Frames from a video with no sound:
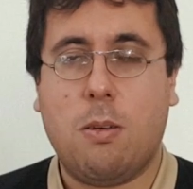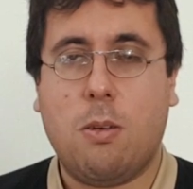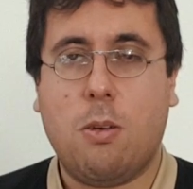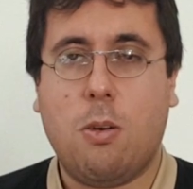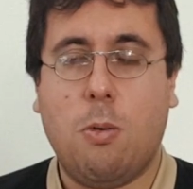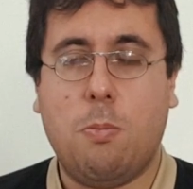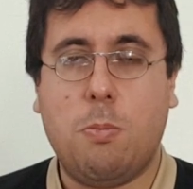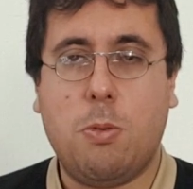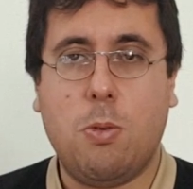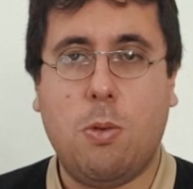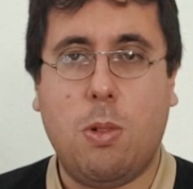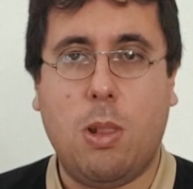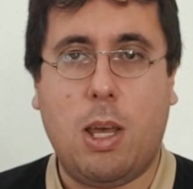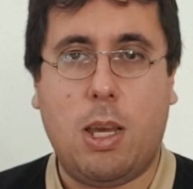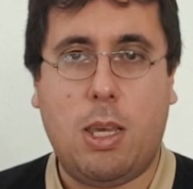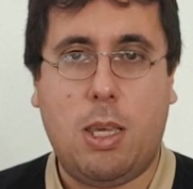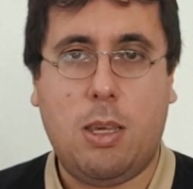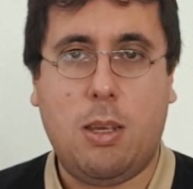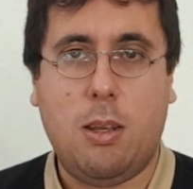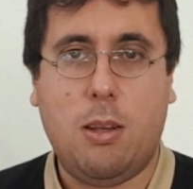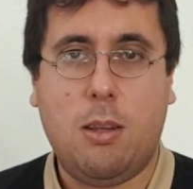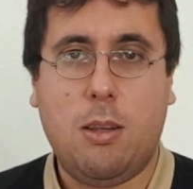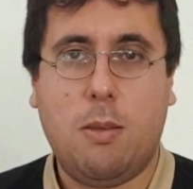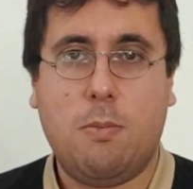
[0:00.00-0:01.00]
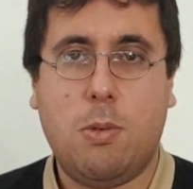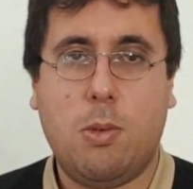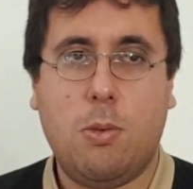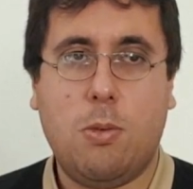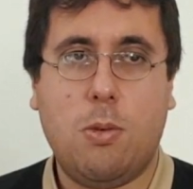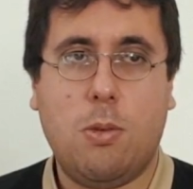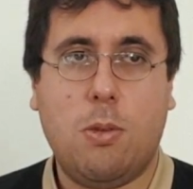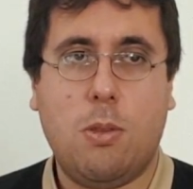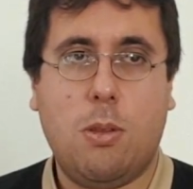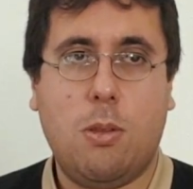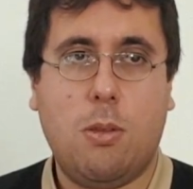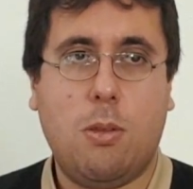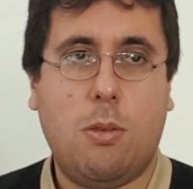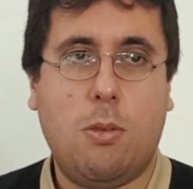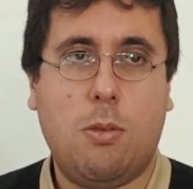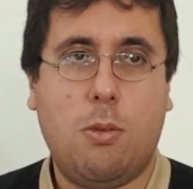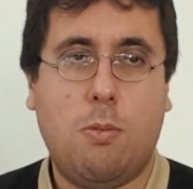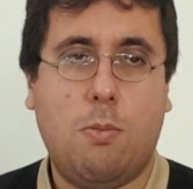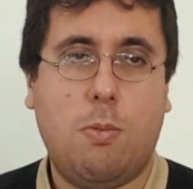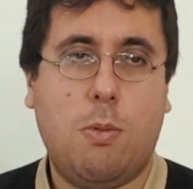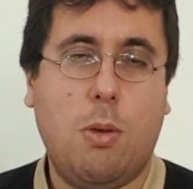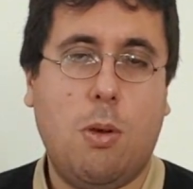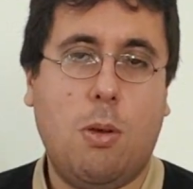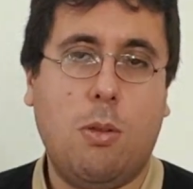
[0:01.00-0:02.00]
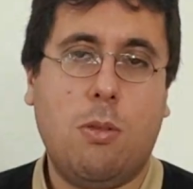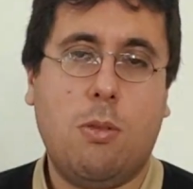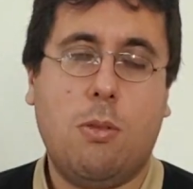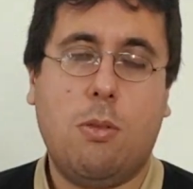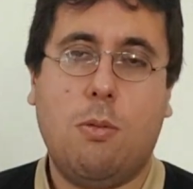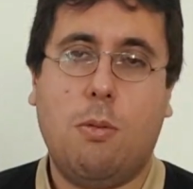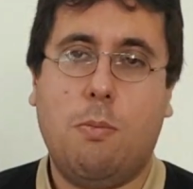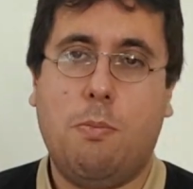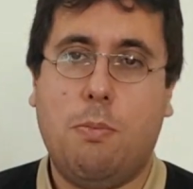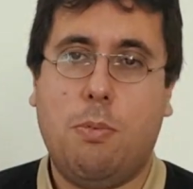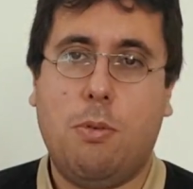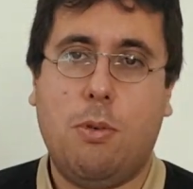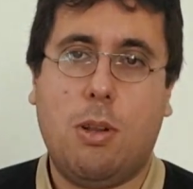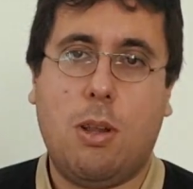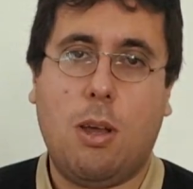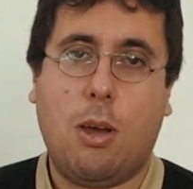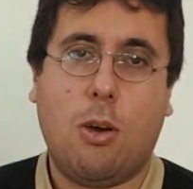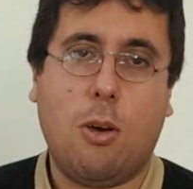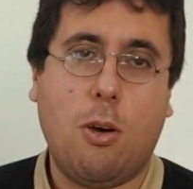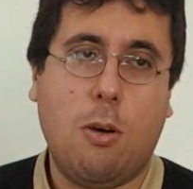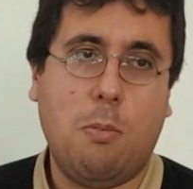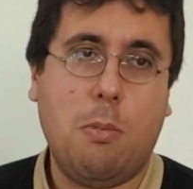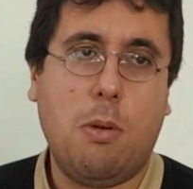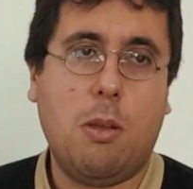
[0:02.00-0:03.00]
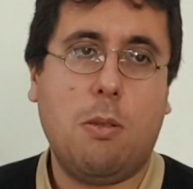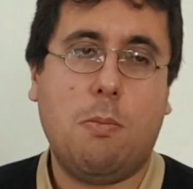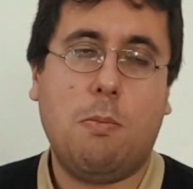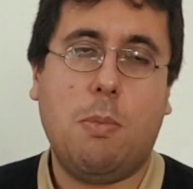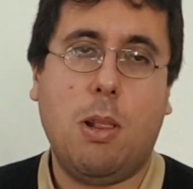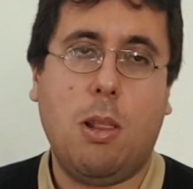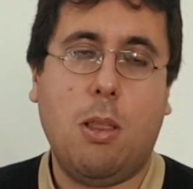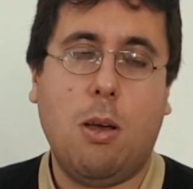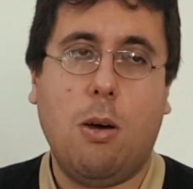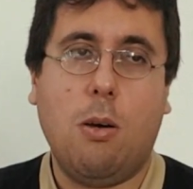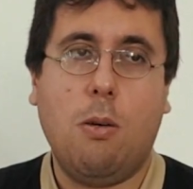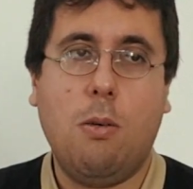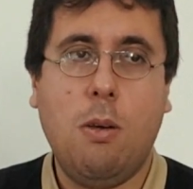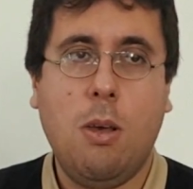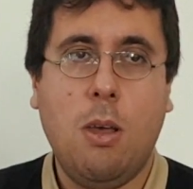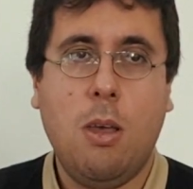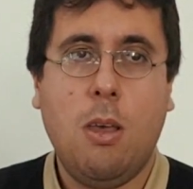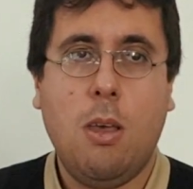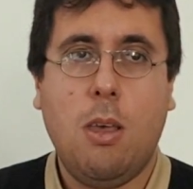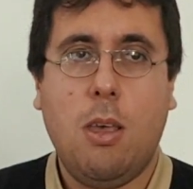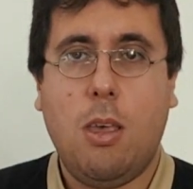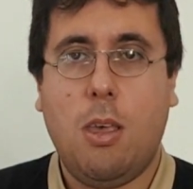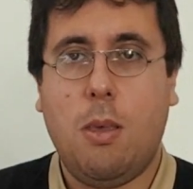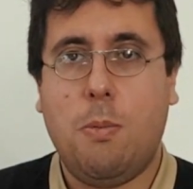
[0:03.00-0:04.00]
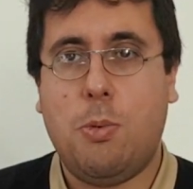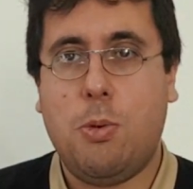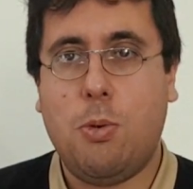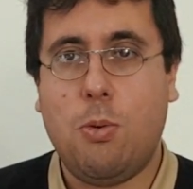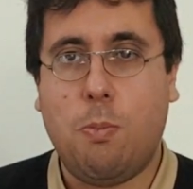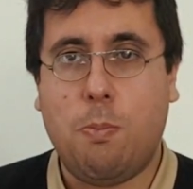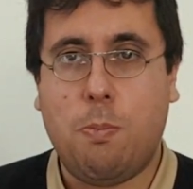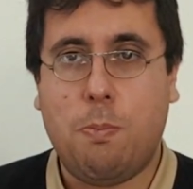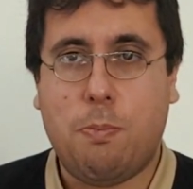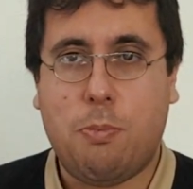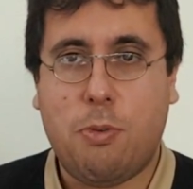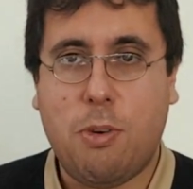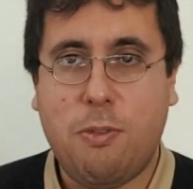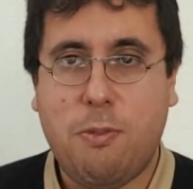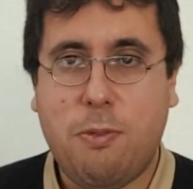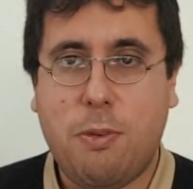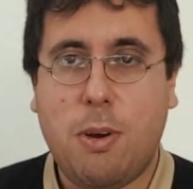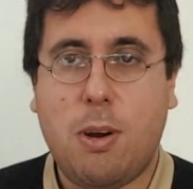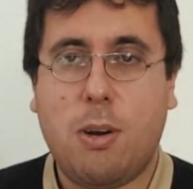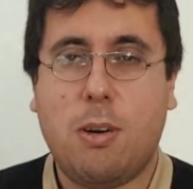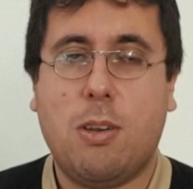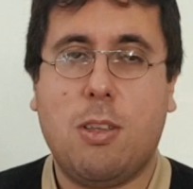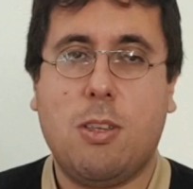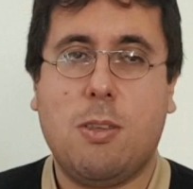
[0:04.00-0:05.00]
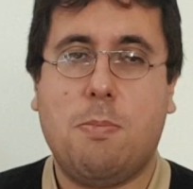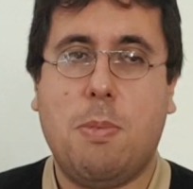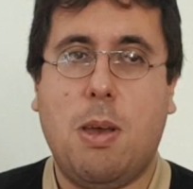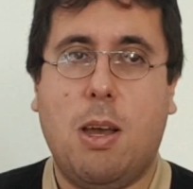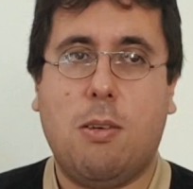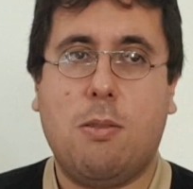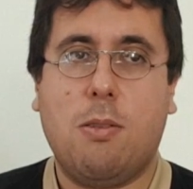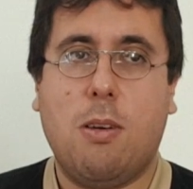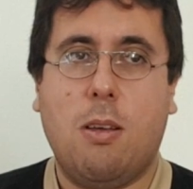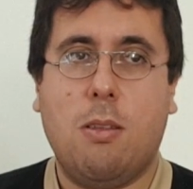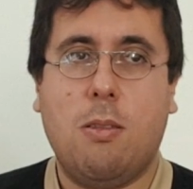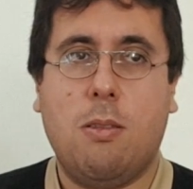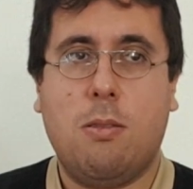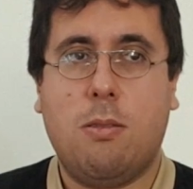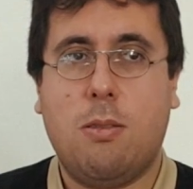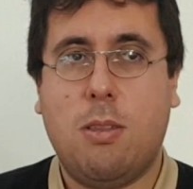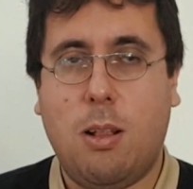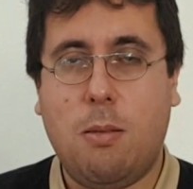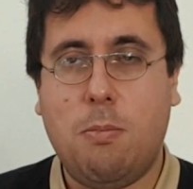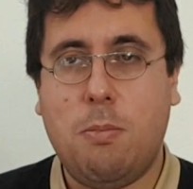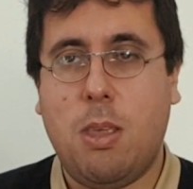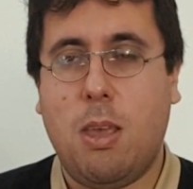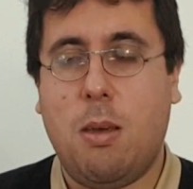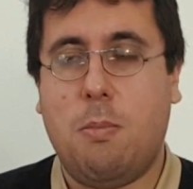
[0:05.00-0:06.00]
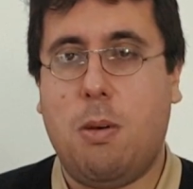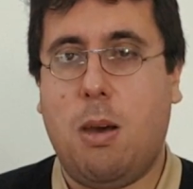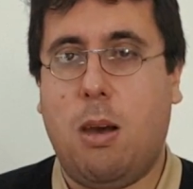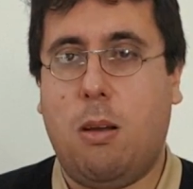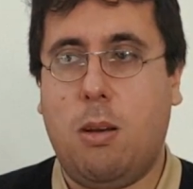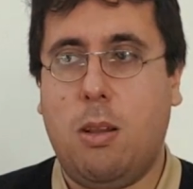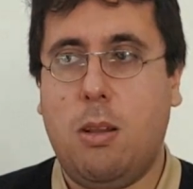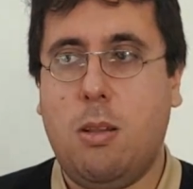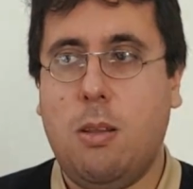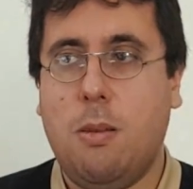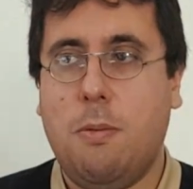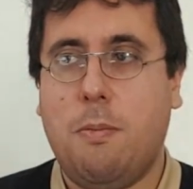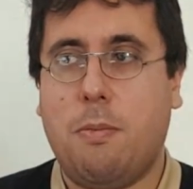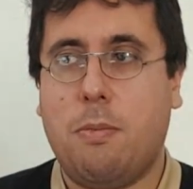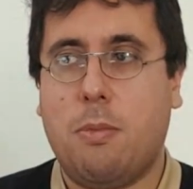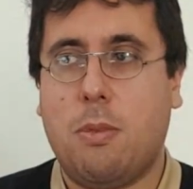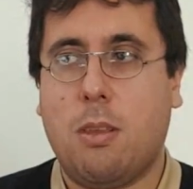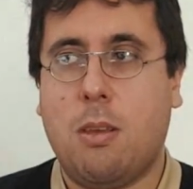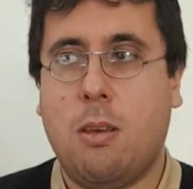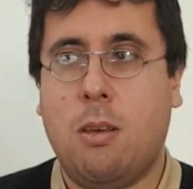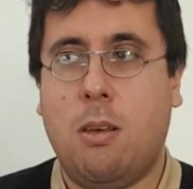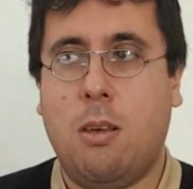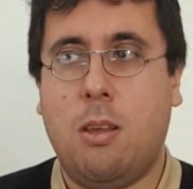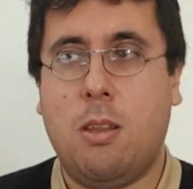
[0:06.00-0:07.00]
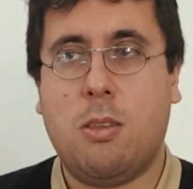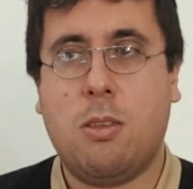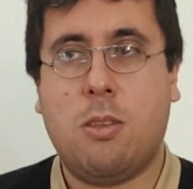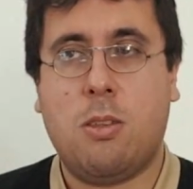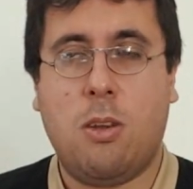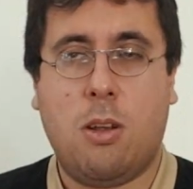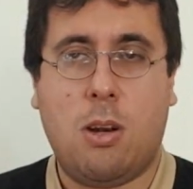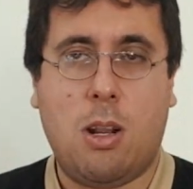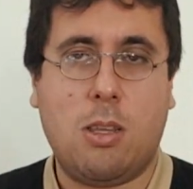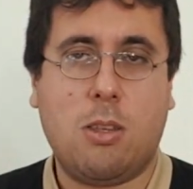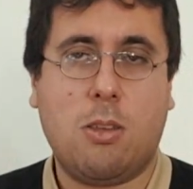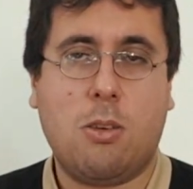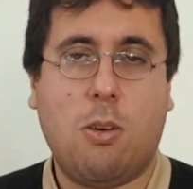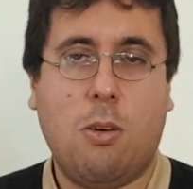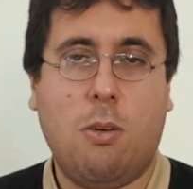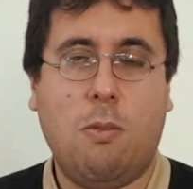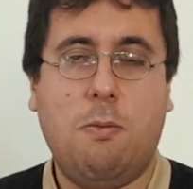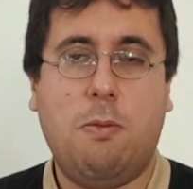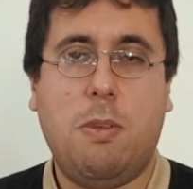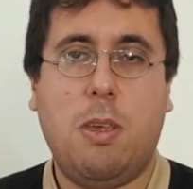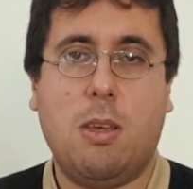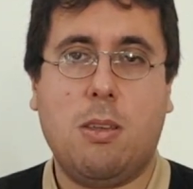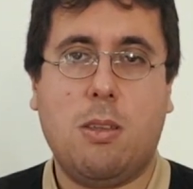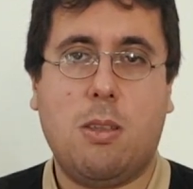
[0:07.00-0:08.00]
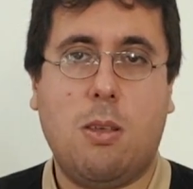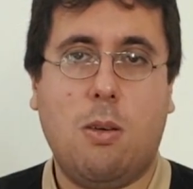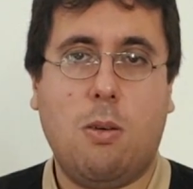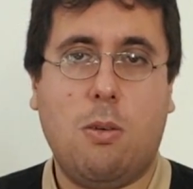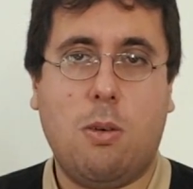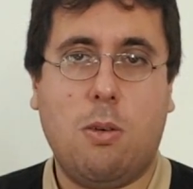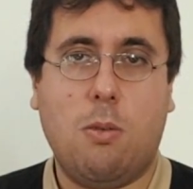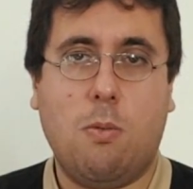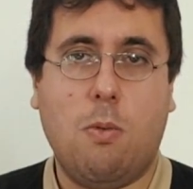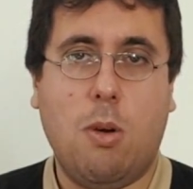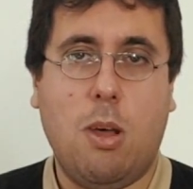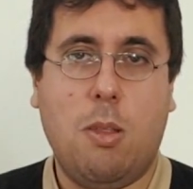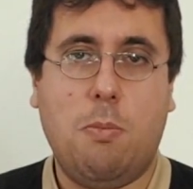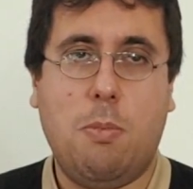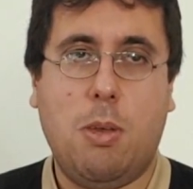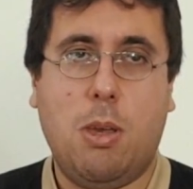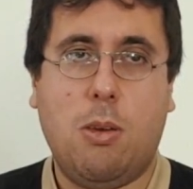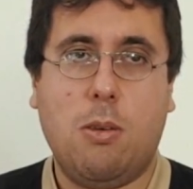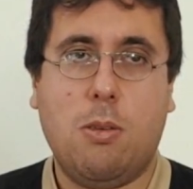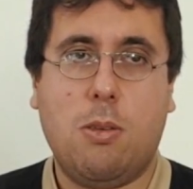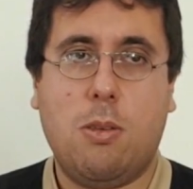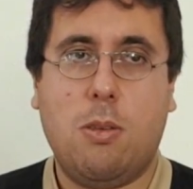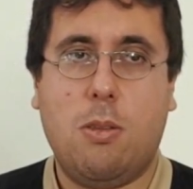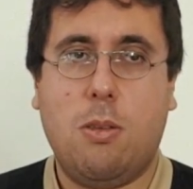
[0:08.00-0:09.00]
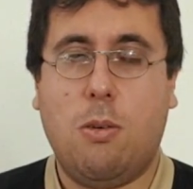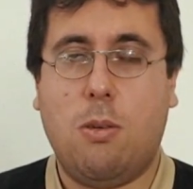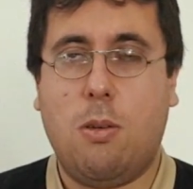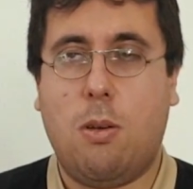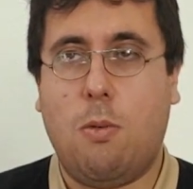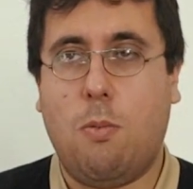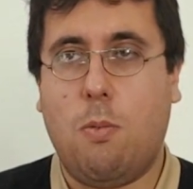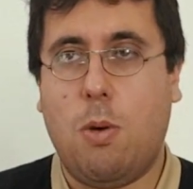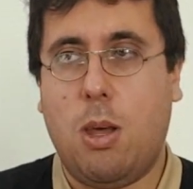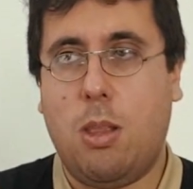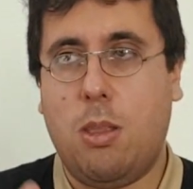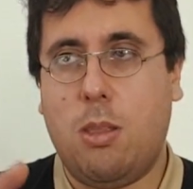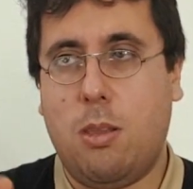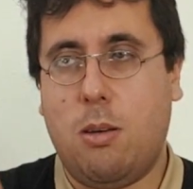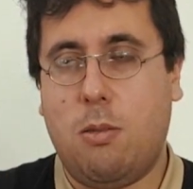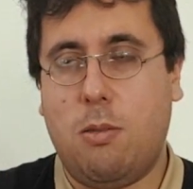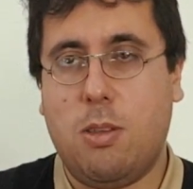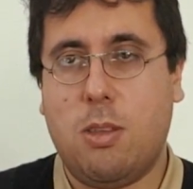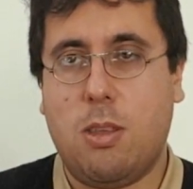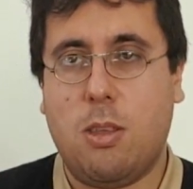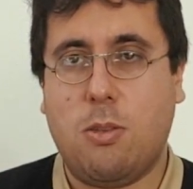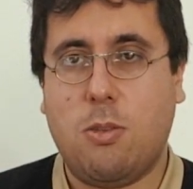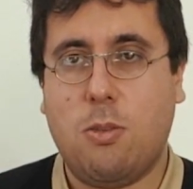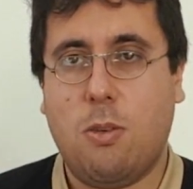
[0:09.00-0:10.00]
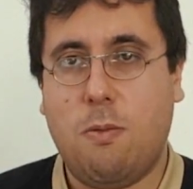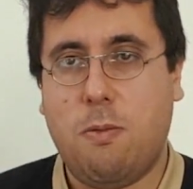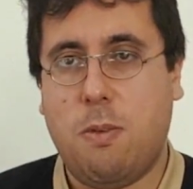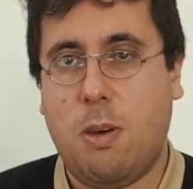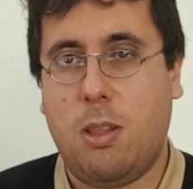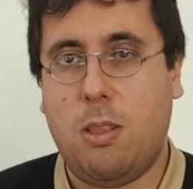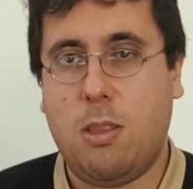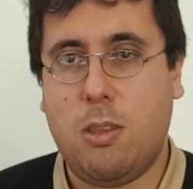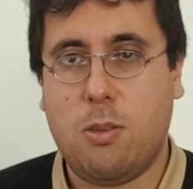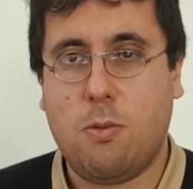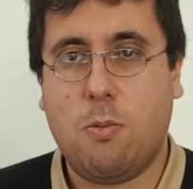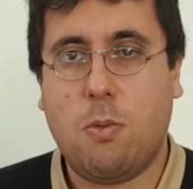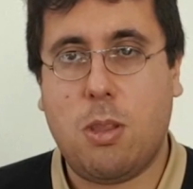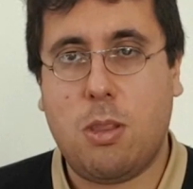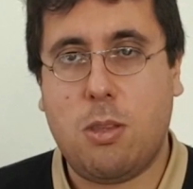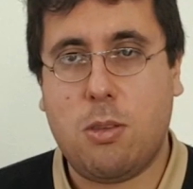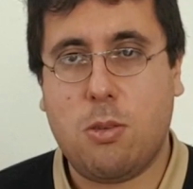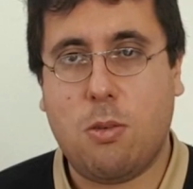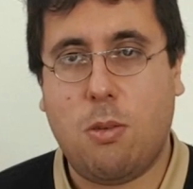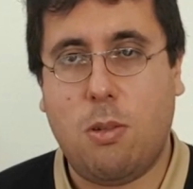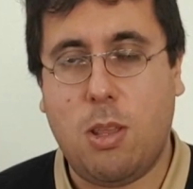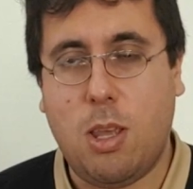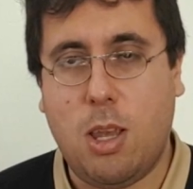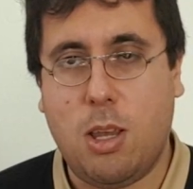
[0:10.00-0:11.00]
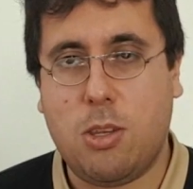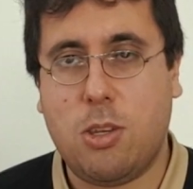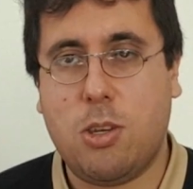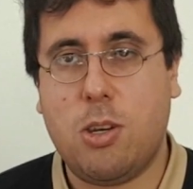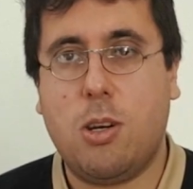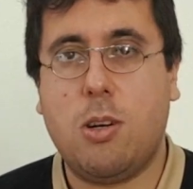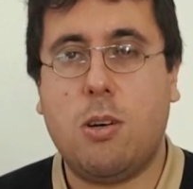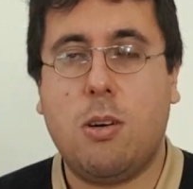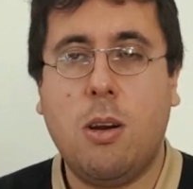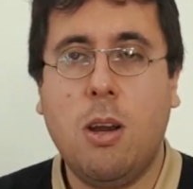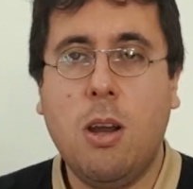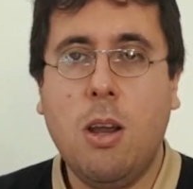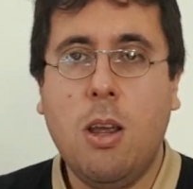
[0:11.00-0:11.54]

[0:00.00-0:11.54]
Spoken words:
Hope you like it. If you don't, put a comment below. If you prefer this background, tell me about it. It's not as comfy as the other one, because in the other one there is a sofa and this one is only a chair.